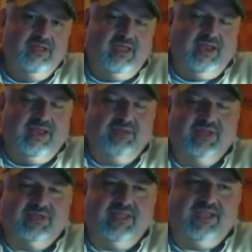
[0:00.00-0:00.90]
And I'm
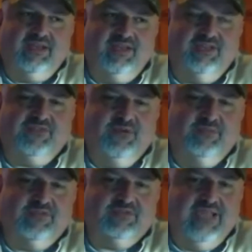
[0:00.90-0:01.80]
not taking nothing from
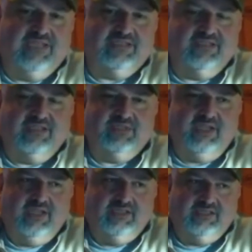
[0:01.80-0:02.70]
those guys on them
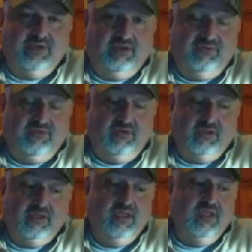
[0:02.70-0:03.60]
stages. I mean, if you
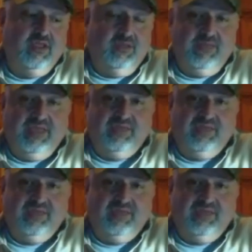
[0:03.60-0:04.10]
look, Matt